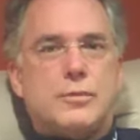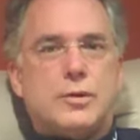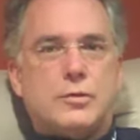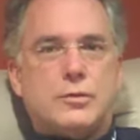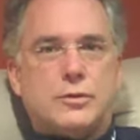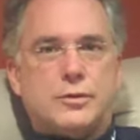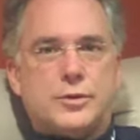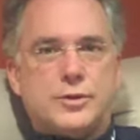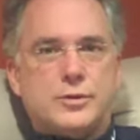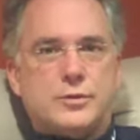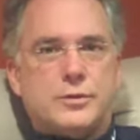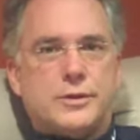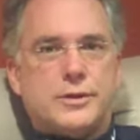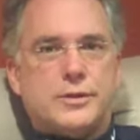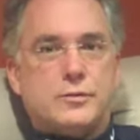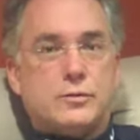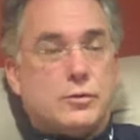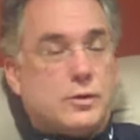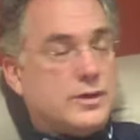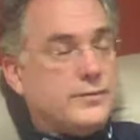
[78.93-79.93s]
bone or joint,
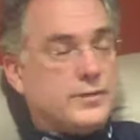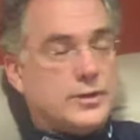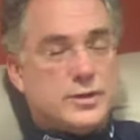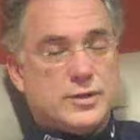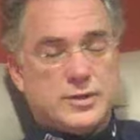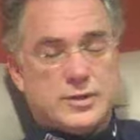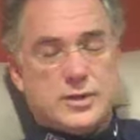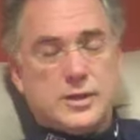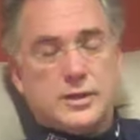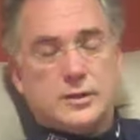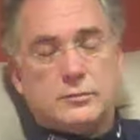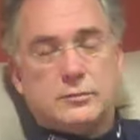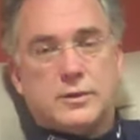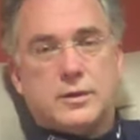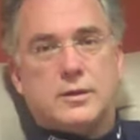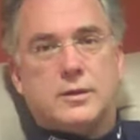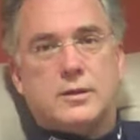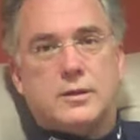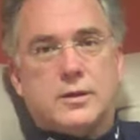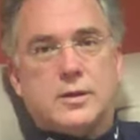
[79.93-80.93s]
or even just dealing with